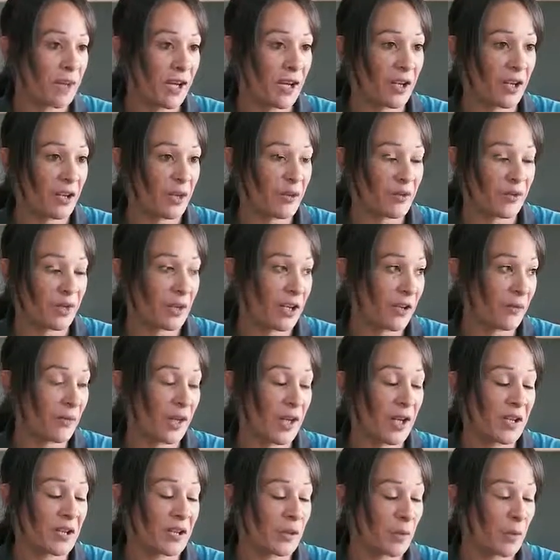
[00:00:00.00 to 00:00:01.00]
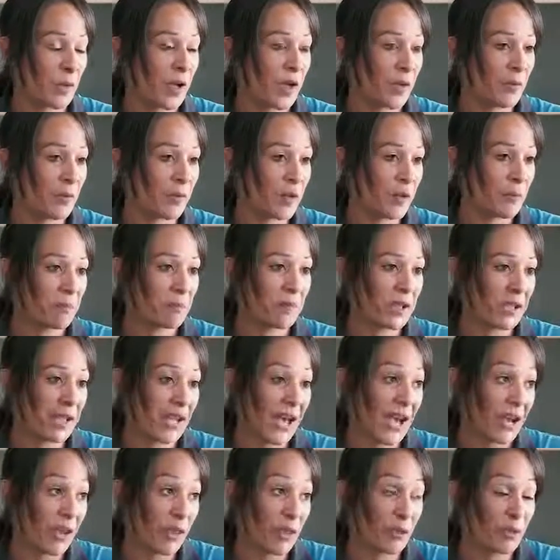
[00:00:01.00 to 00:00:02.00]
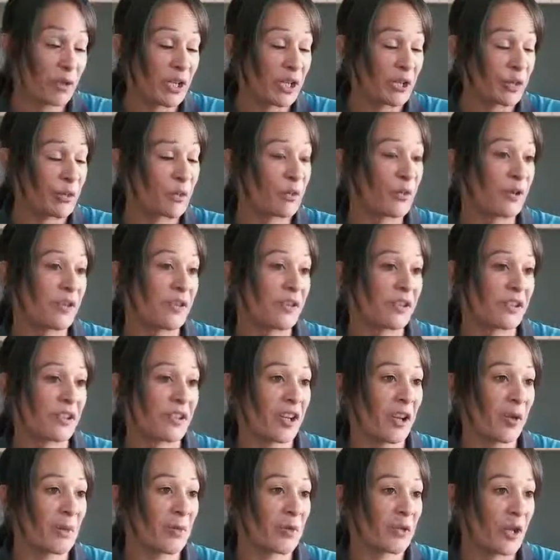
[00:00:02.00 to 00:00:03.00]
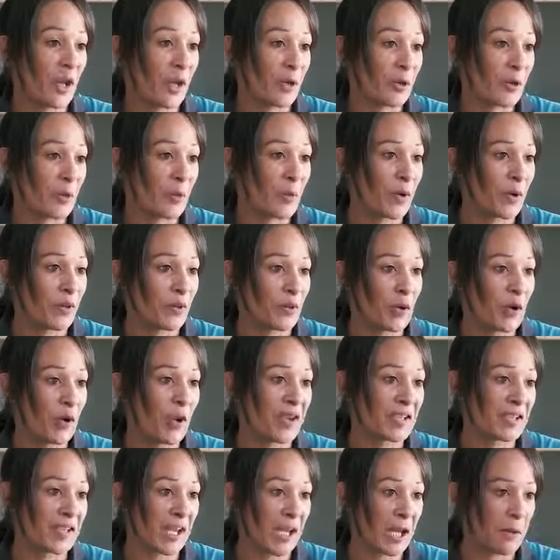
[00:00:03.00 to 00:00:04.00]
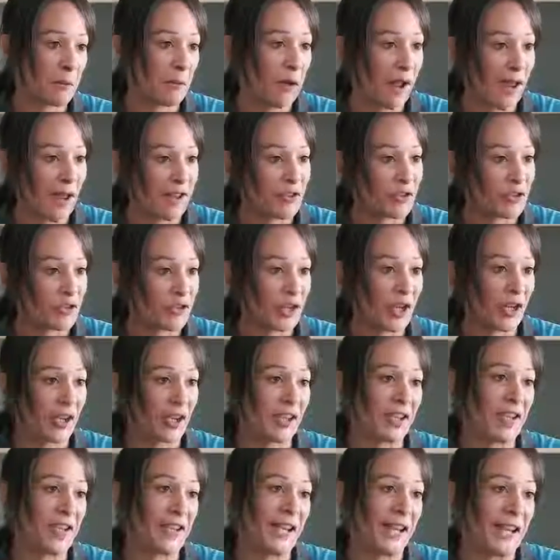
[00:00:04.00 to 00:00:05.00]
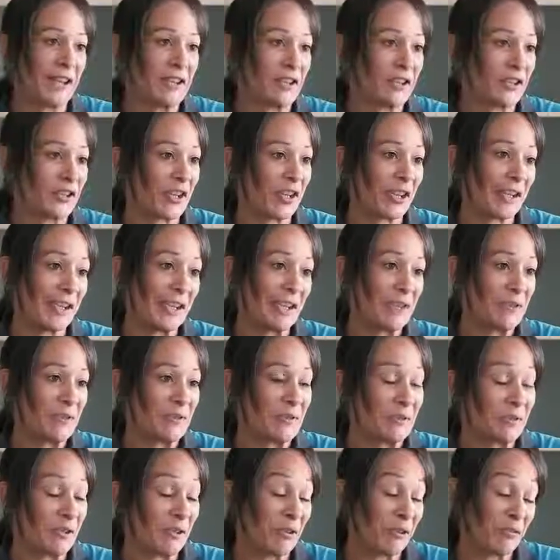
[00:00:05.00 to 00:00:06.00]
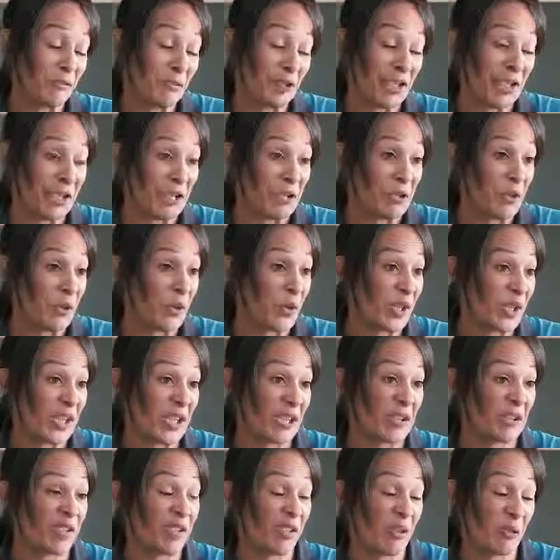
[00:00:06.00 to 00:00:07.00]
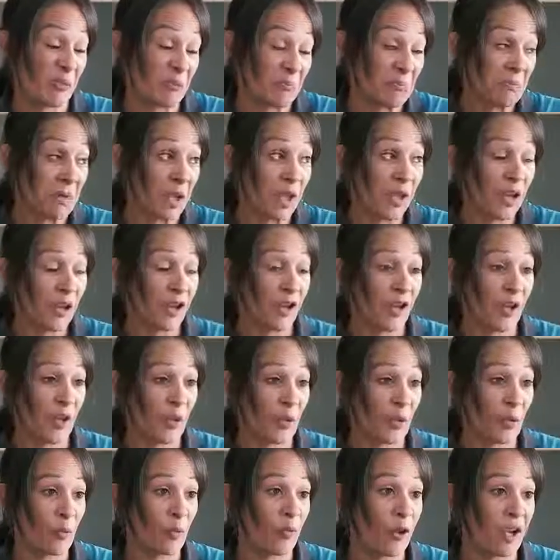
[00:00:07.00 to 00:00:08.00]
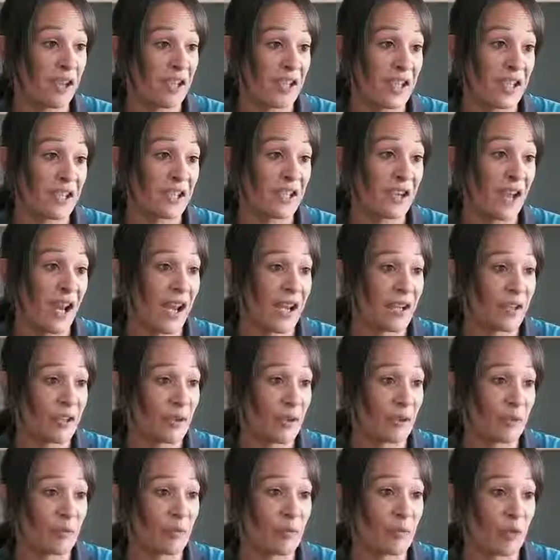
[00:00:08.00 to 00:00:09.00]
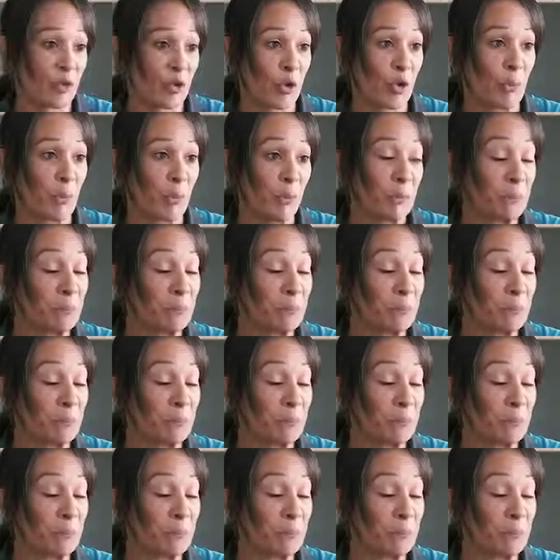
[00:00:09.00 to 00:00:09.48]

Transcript: and I used to love going to work with him. And he had 3 daughters, and I was the only one that liked getting my hands dirty and getting stuck in, so I really enjoyed it. So I thought I needed a hands-on job.